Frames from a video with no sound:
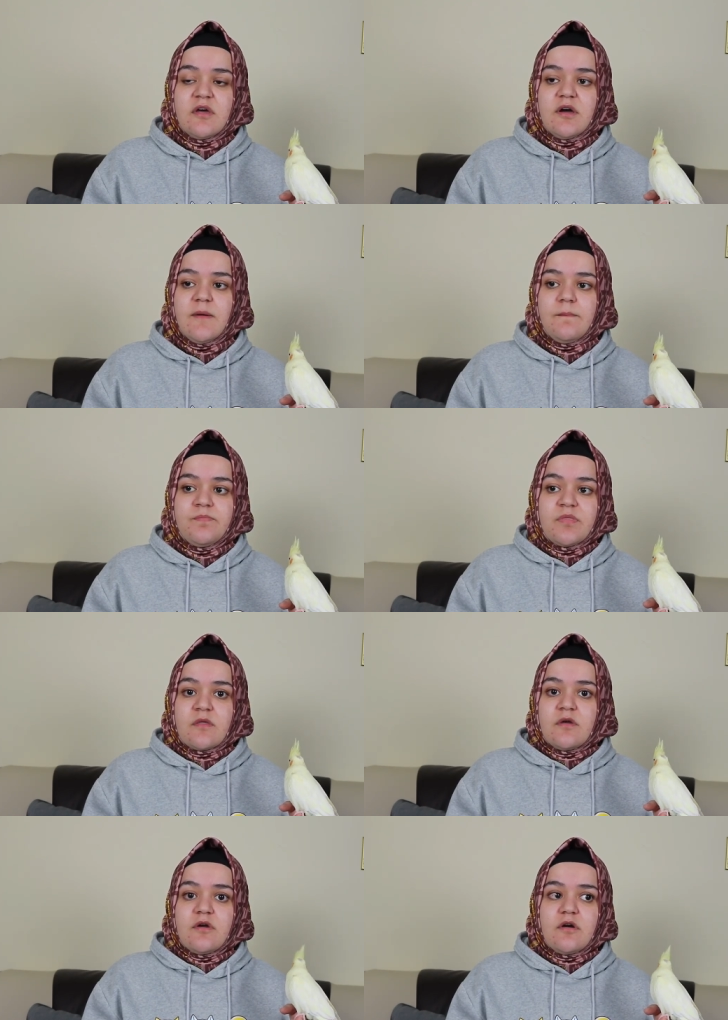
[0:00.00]
Um,
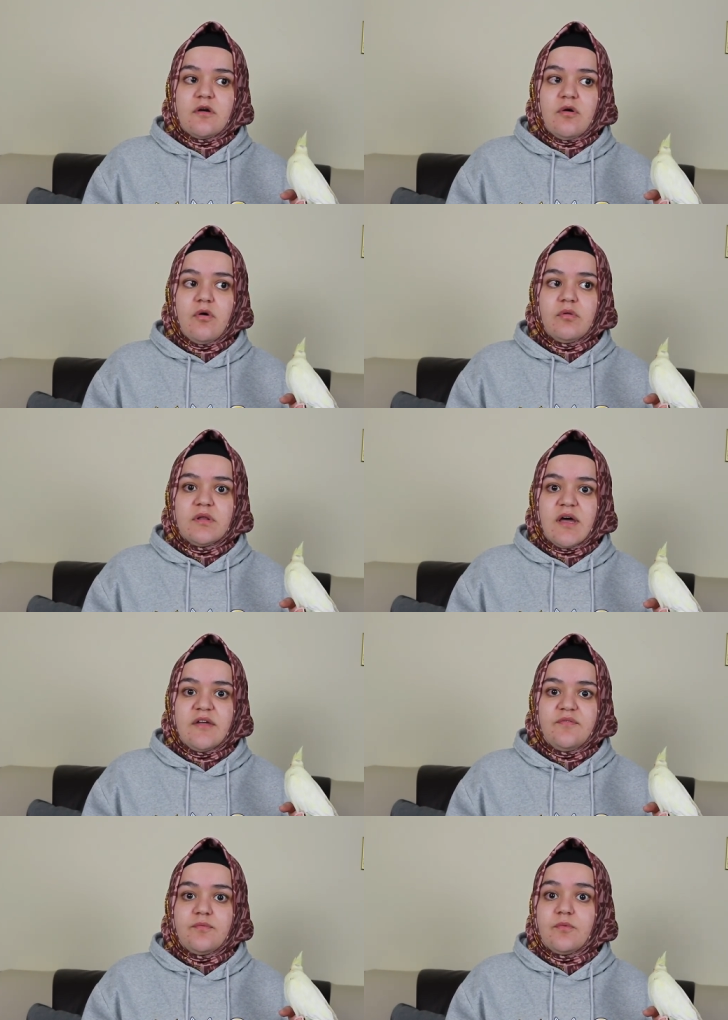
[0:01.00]
her whole
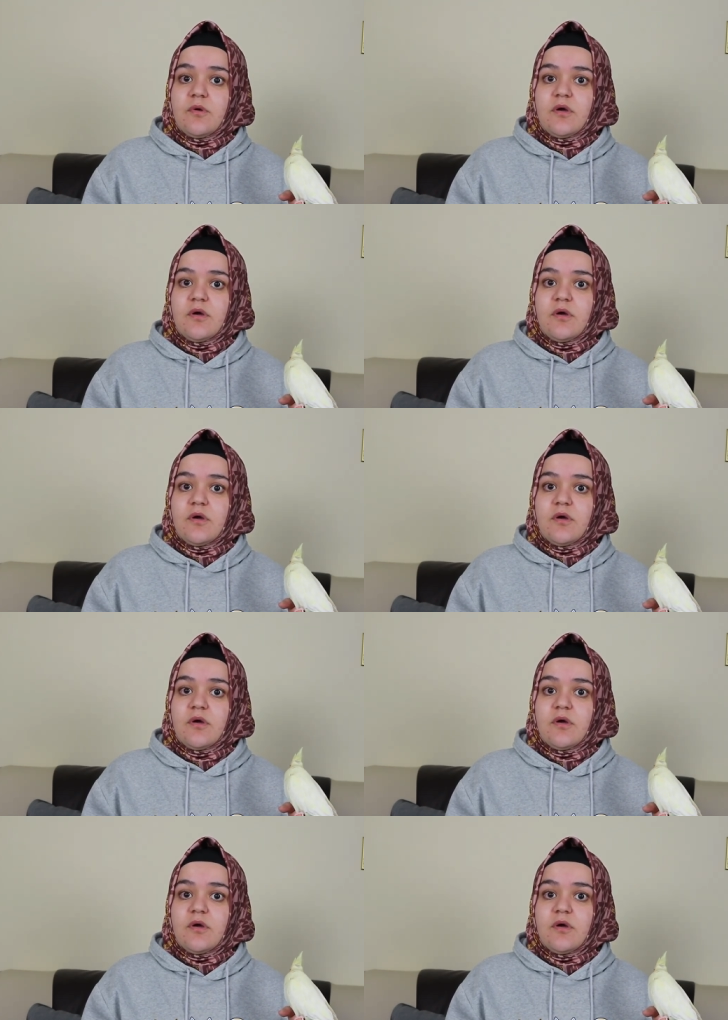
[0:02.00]
life